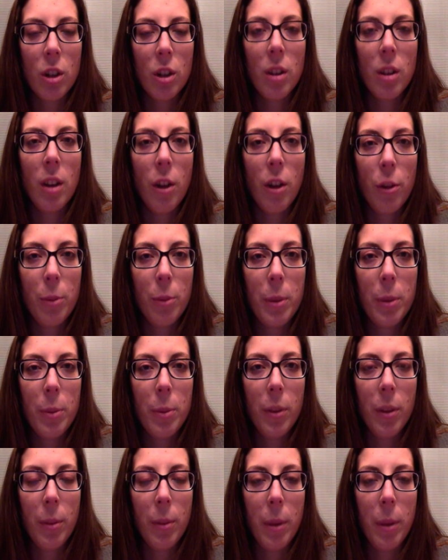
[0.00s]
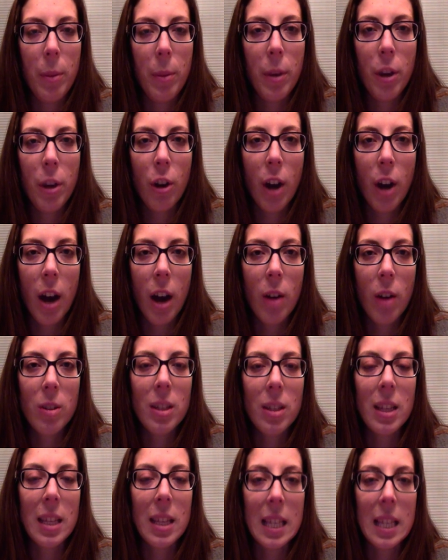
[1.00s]
to the other people that may be in your house
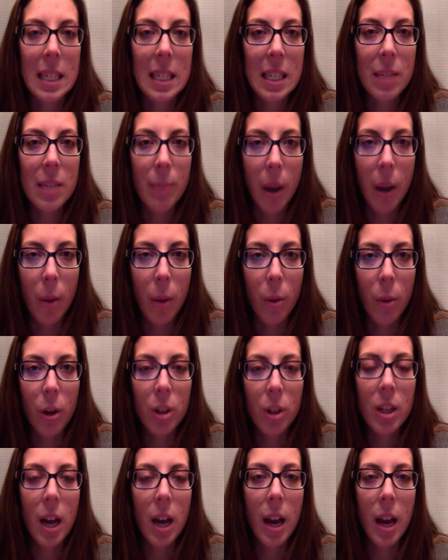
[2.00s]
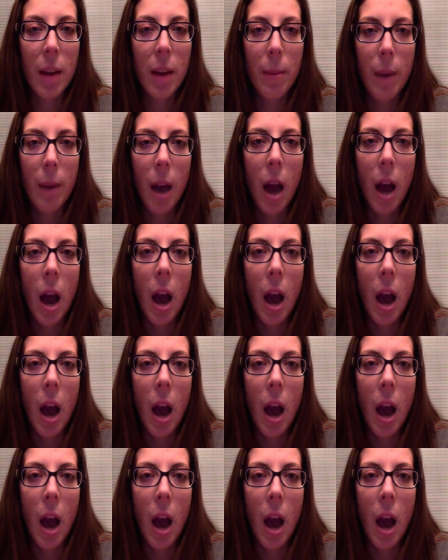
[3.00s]
that this is my work time.